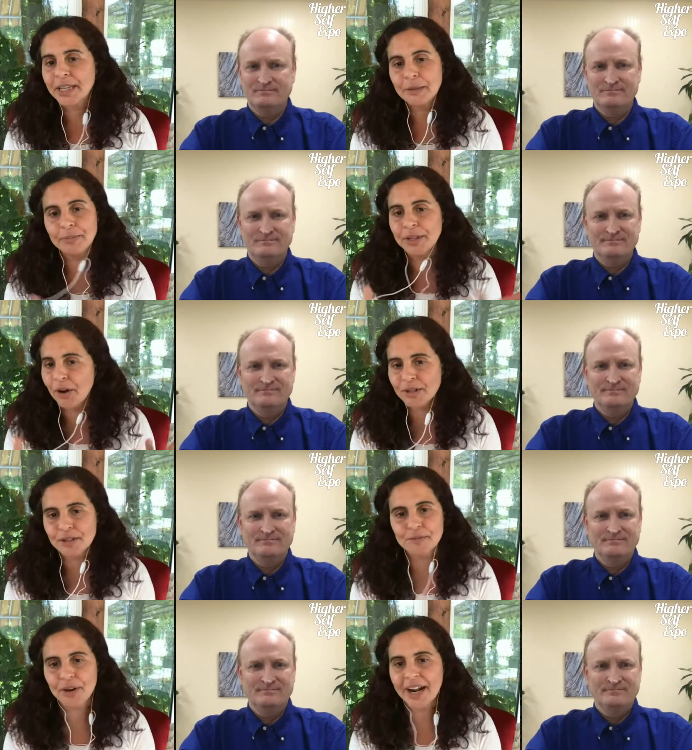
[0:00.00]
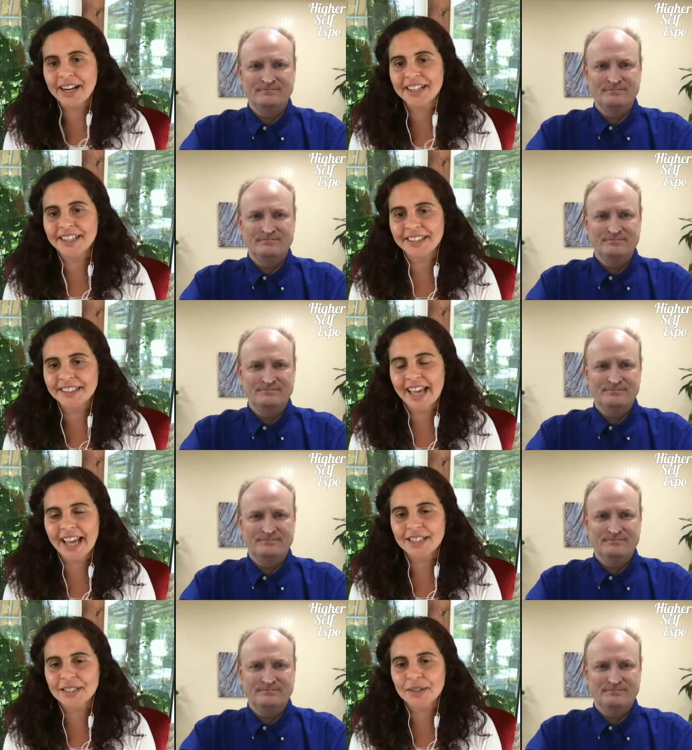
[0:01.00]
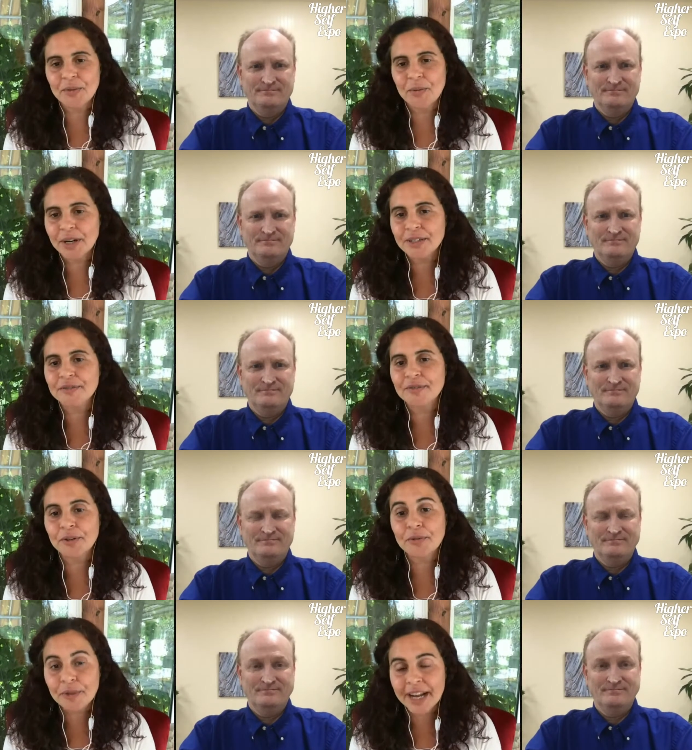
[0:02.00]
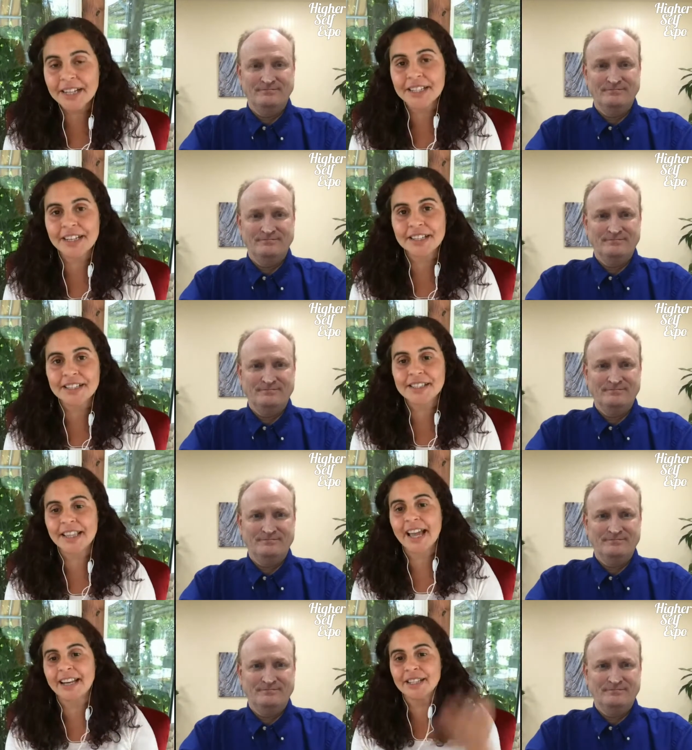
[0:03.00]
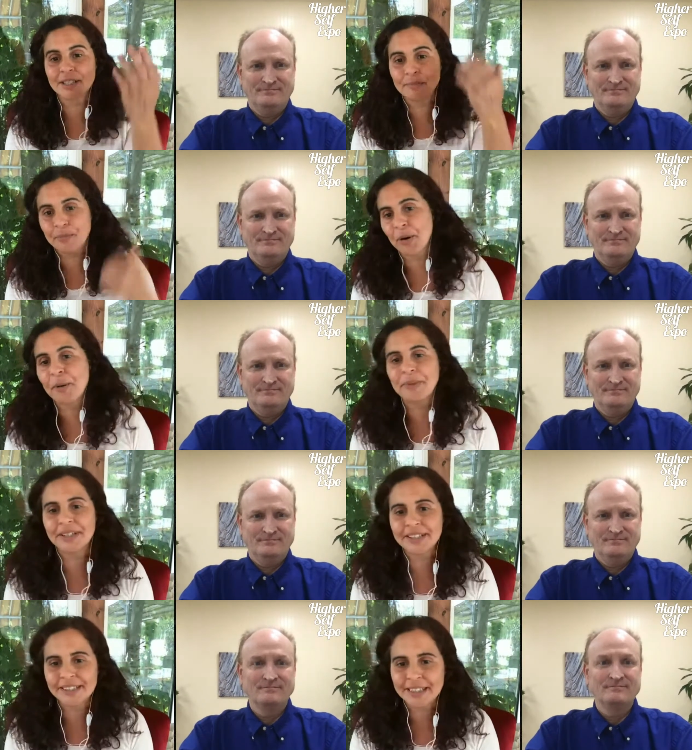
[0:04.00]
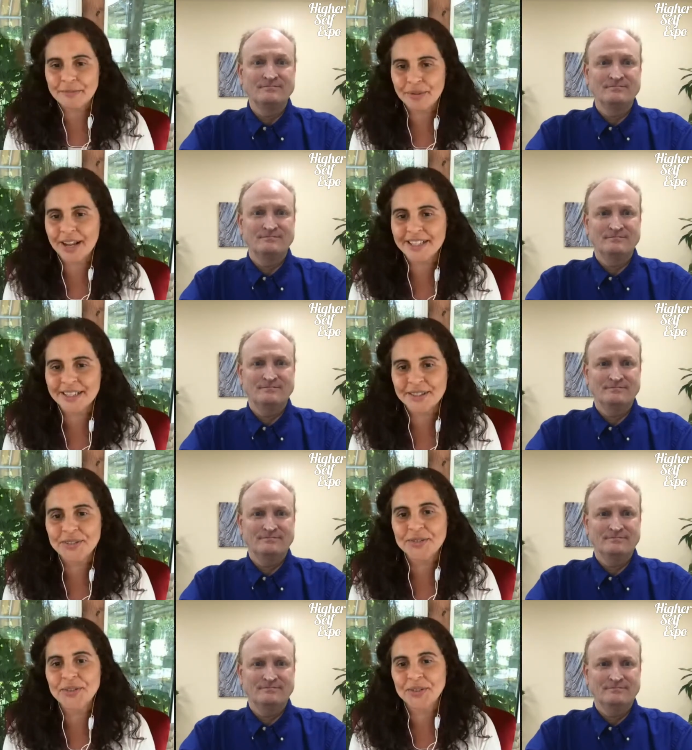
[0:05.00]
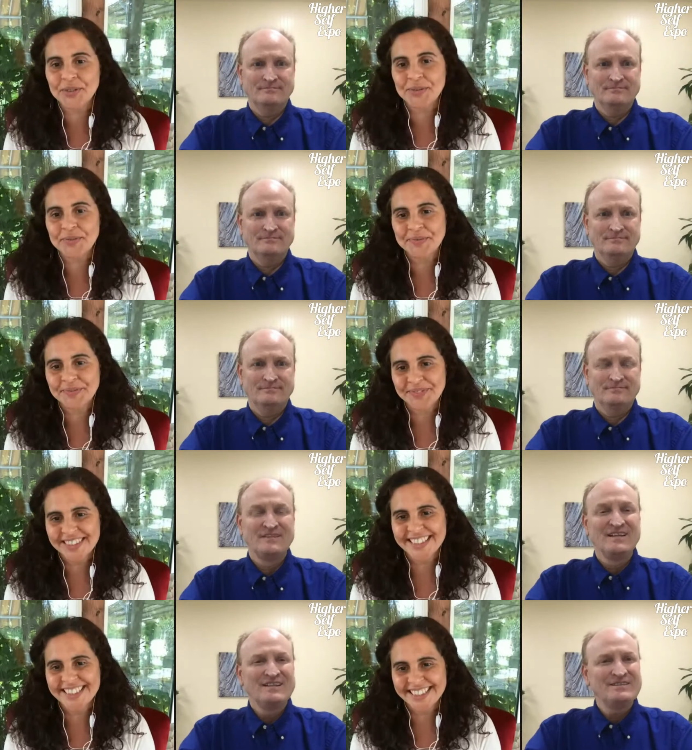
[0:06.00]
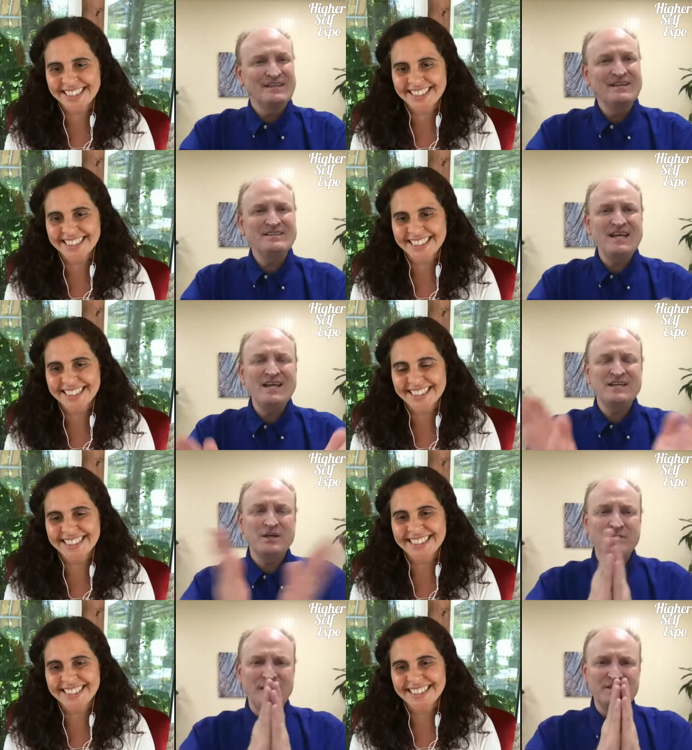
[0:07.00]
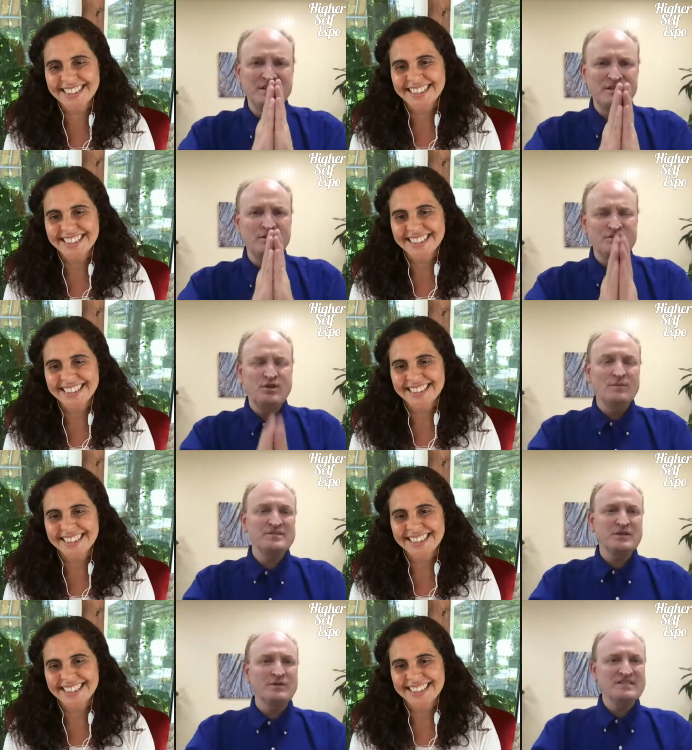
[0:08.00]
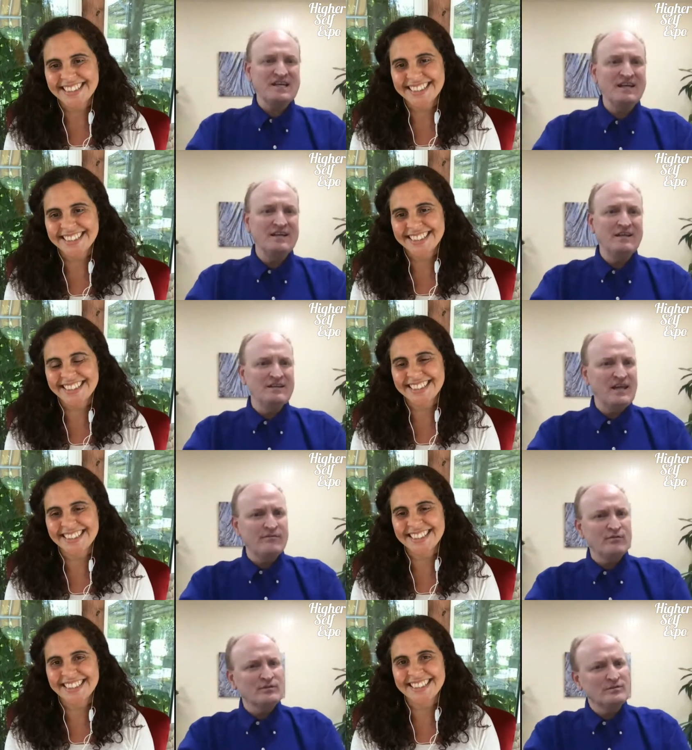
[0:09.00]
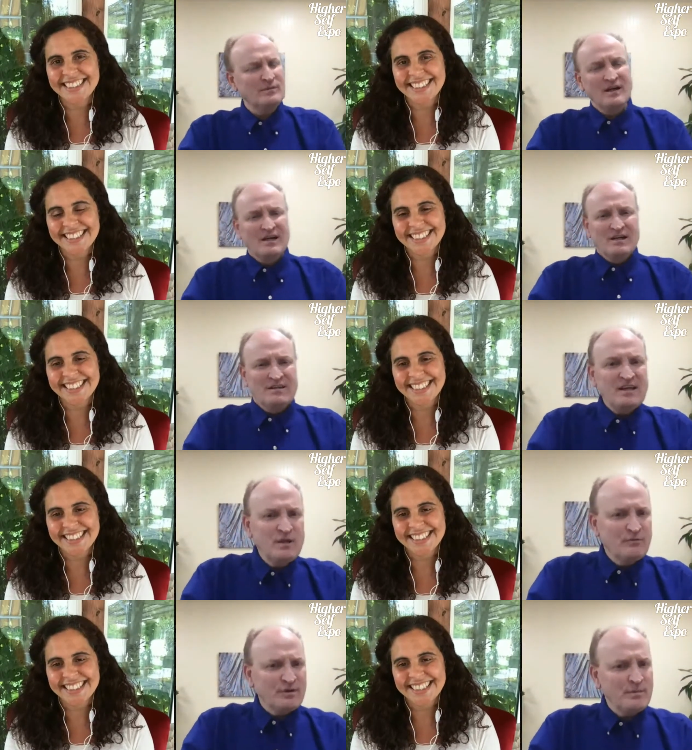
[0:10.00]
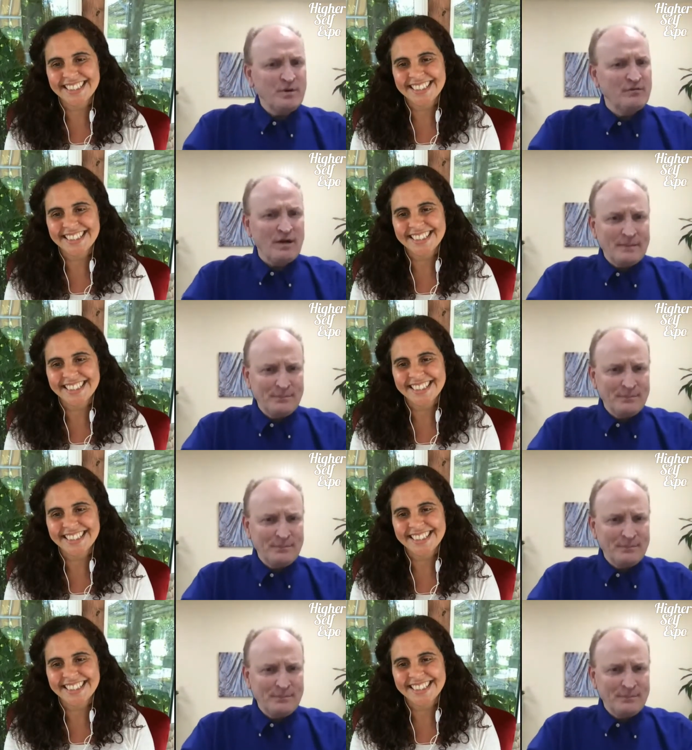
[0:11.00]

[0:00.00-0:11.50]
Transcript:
Speaker 1: keeping on spreading that wonderful radiance that is permanently present through
Speaker 2: you. Well, and thank you, and to you too. I'm so excited, and thank for thank you for the beautiful